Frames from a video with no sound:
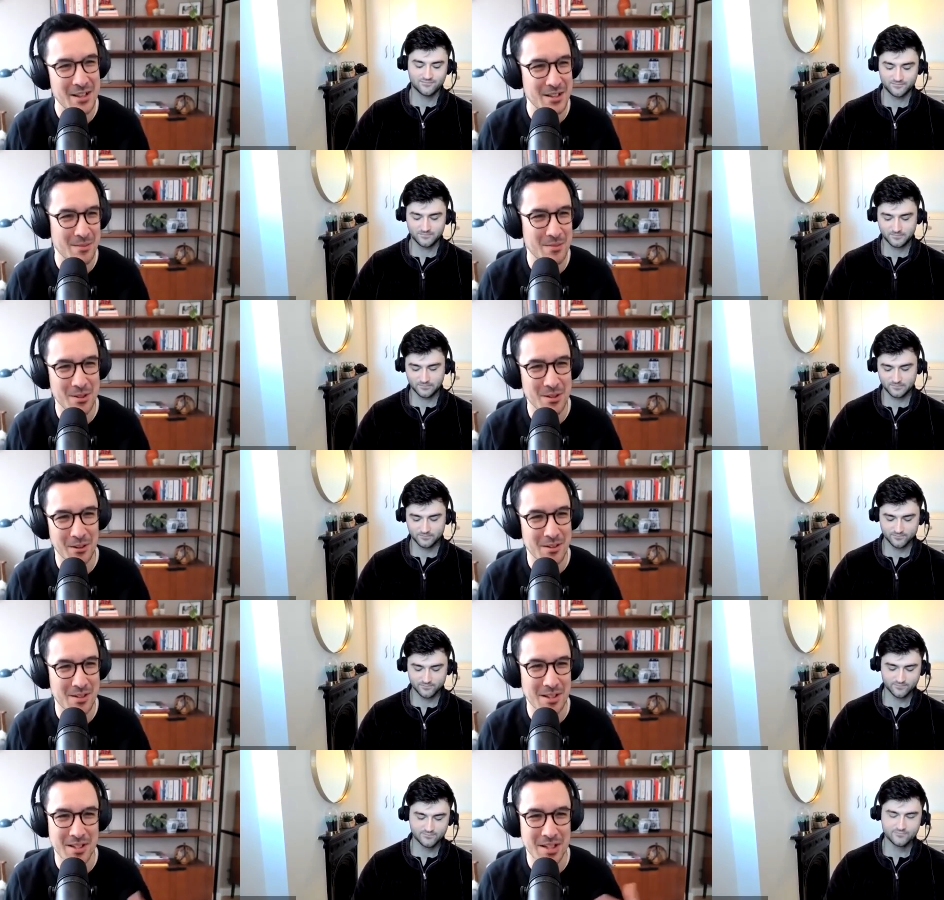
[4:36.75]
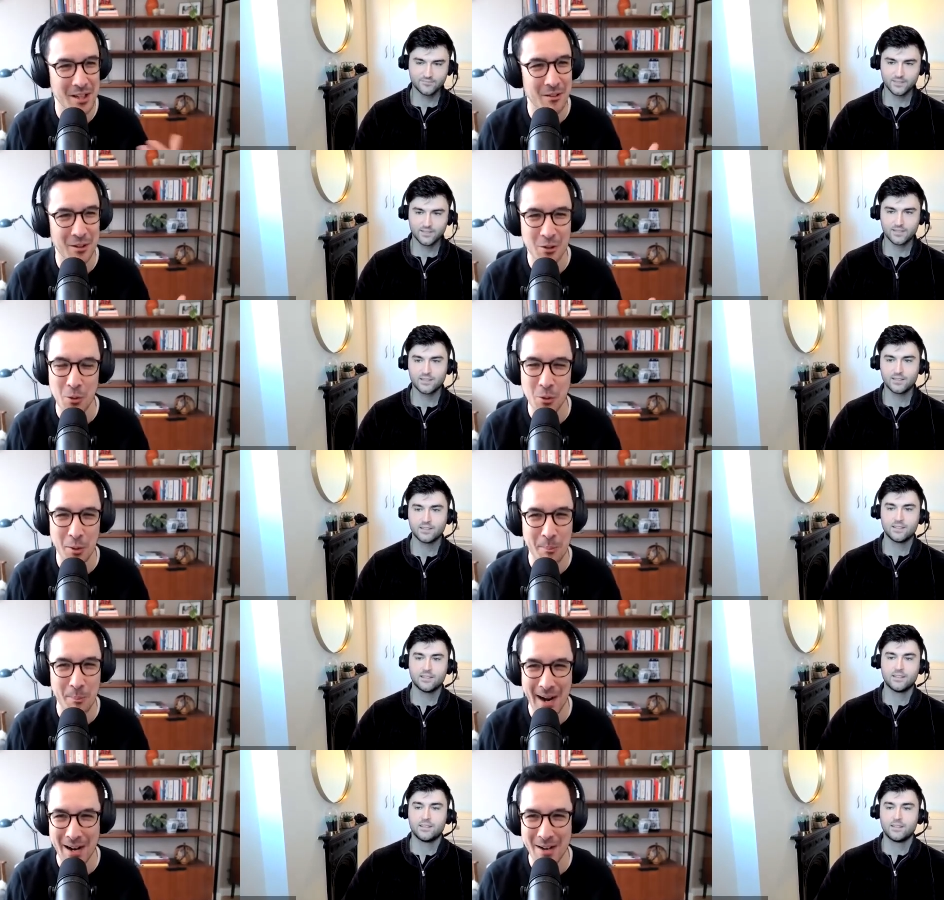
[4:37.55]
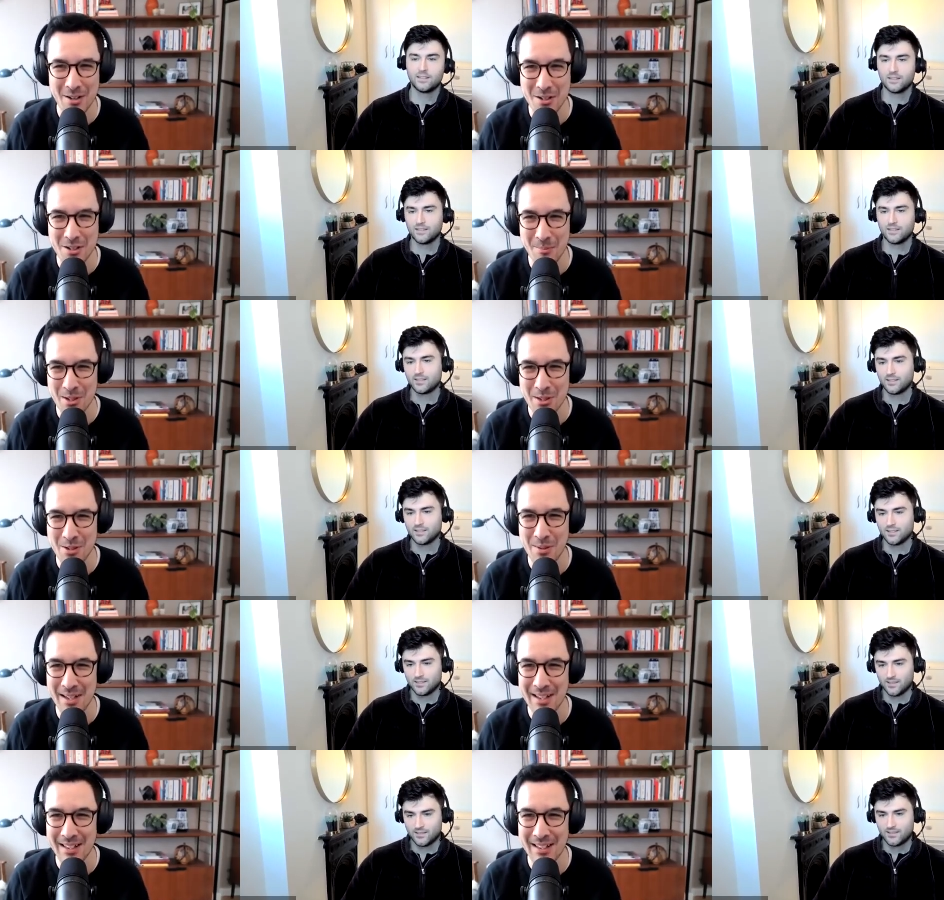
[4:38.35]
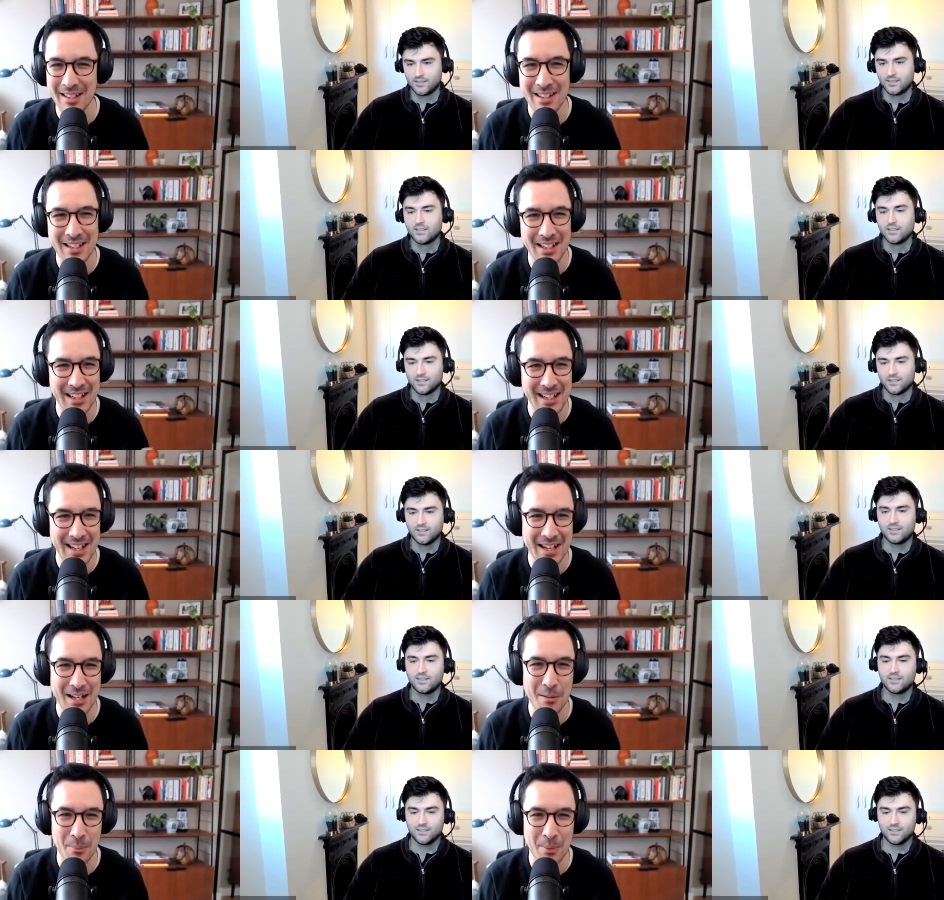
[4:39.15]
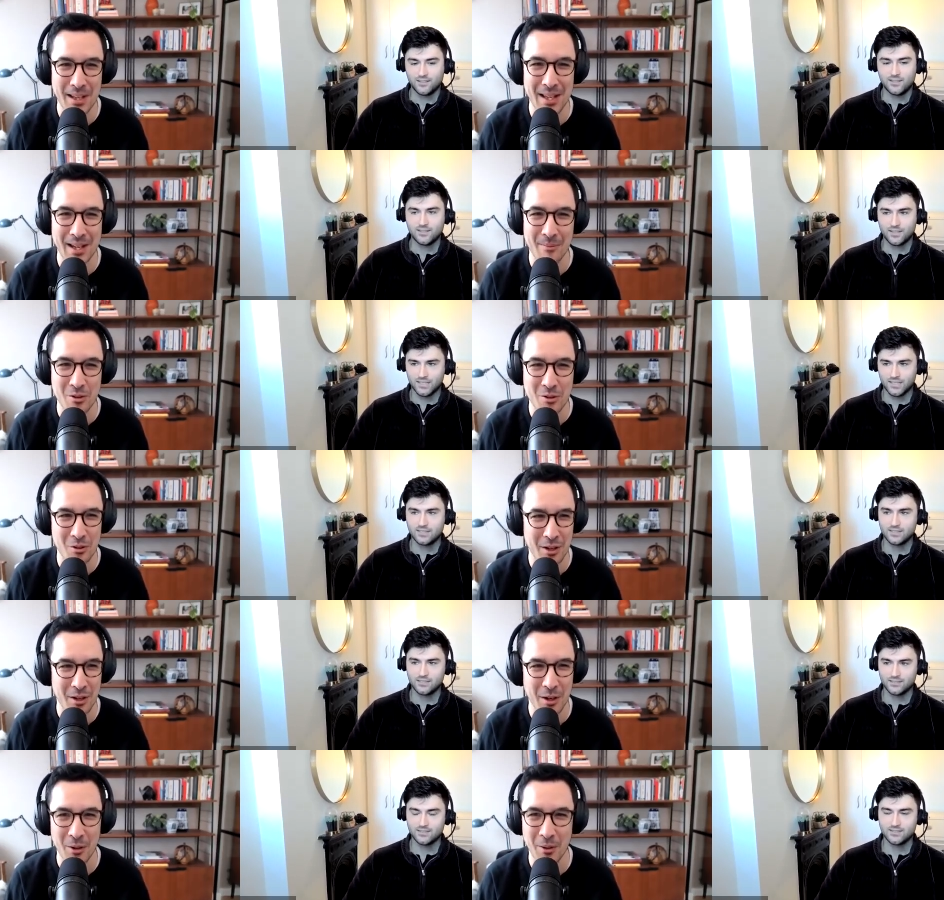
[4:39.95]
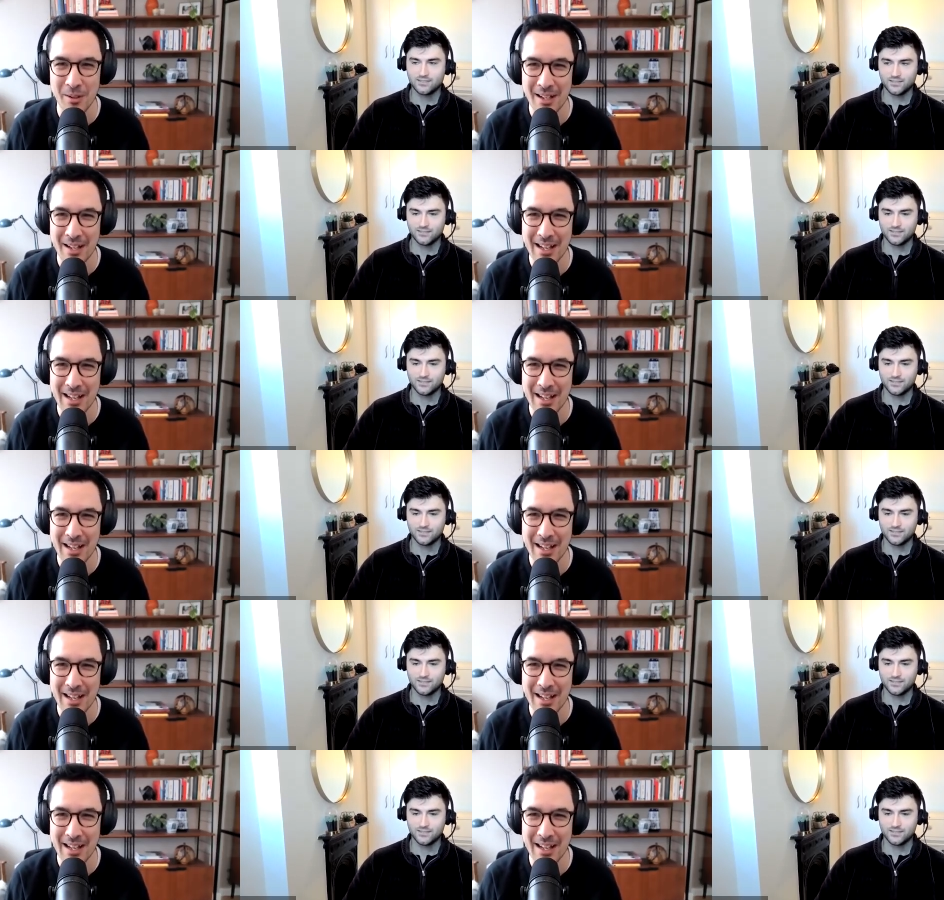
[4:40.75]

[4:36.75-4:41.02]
Speaker 1: some sort of satirical comparison between the Canadian PM Trudeau